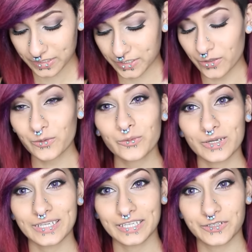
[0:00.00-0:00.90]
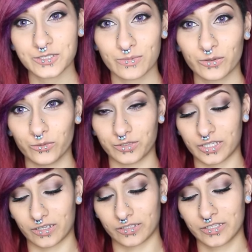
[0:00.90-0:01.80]
So here's my
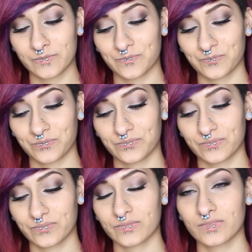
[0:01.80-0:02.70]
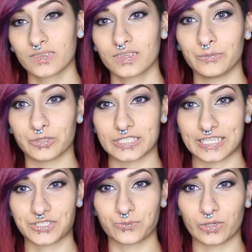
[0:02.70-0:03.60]
old collar, the
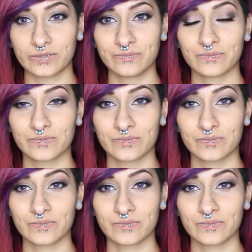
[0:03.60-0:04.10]
protection one.